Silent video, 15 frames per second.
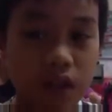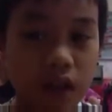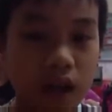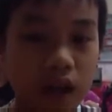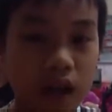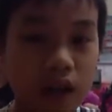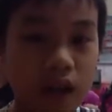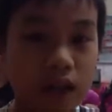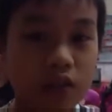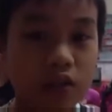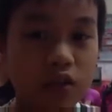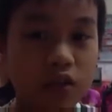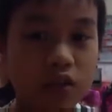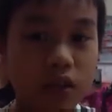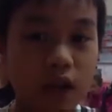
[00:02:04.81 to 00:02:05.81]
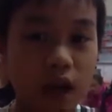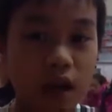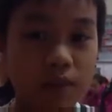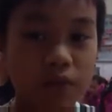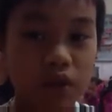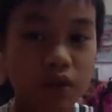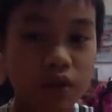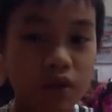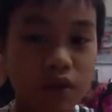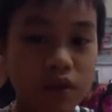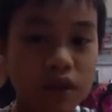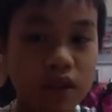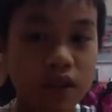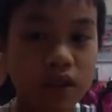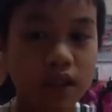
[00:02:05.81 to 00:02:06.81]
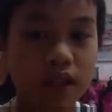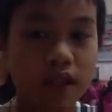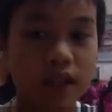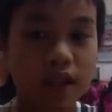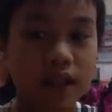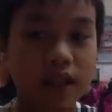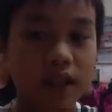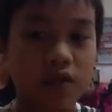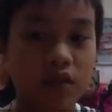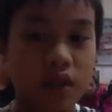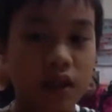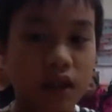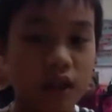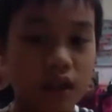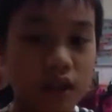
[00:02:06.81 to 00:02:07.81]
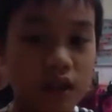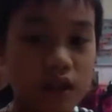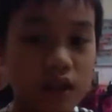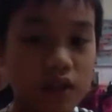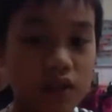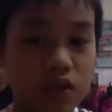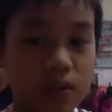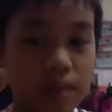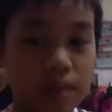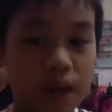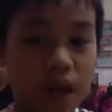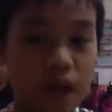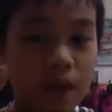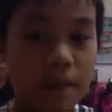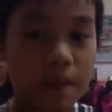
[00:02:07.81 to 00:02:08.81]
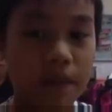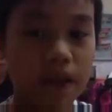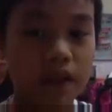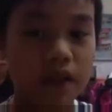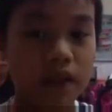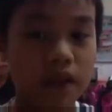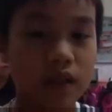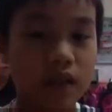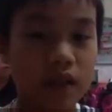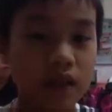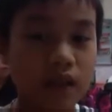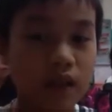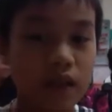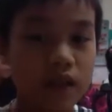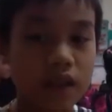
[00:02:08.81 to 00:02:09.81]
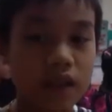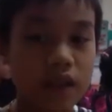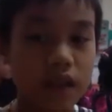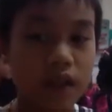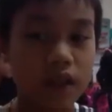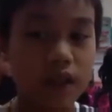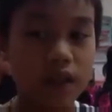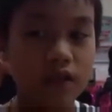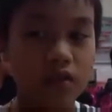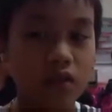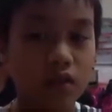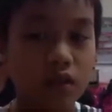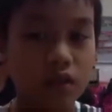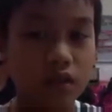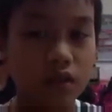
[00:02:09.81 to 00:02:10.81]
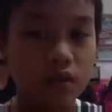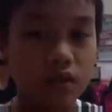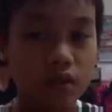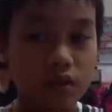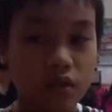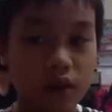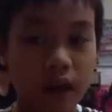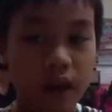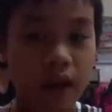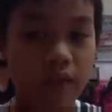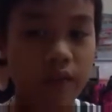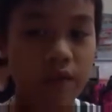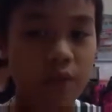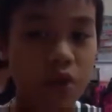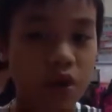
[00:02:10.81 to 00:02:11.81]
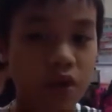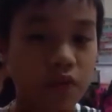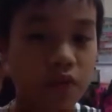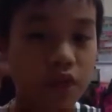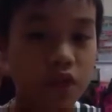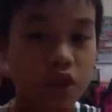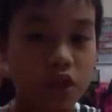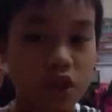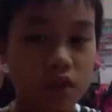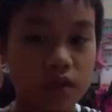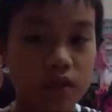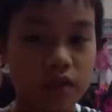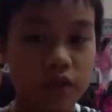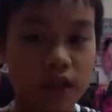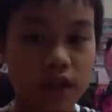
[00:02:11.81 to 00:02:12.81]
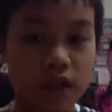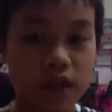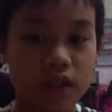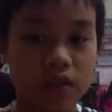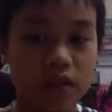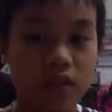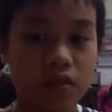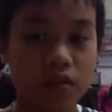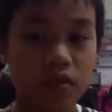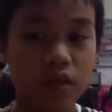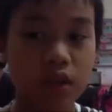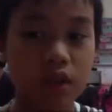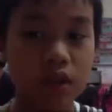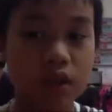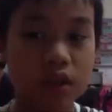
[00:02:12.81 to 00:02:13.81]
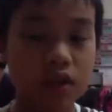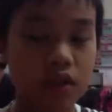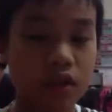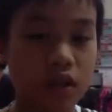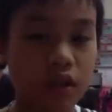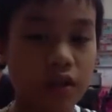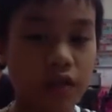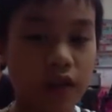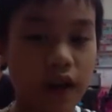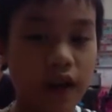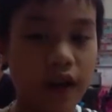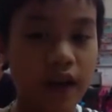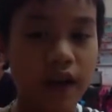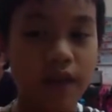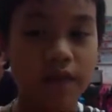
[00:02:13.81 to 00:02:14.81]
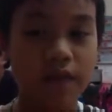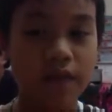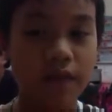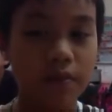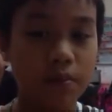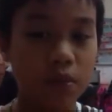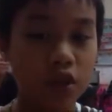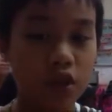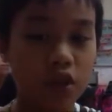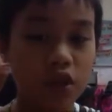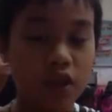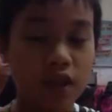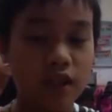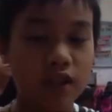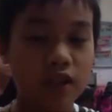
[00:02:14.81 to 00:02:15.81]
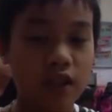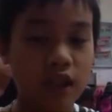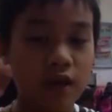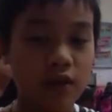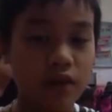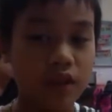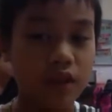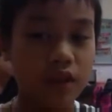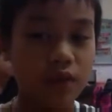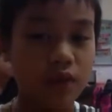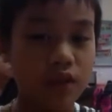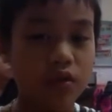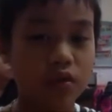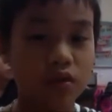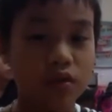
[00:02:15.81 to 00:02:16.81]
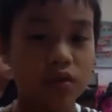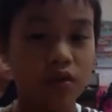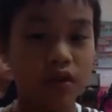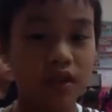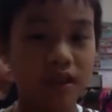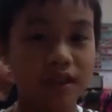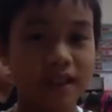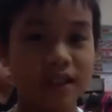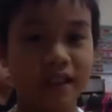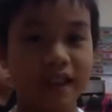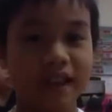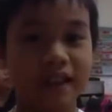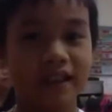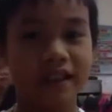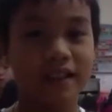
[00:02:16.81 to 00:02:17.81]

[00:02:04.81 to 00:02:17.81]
I like to Skype too. It can let your English become better. It can let you have more foreign friends too. So if I have more chance, I really want to do this again.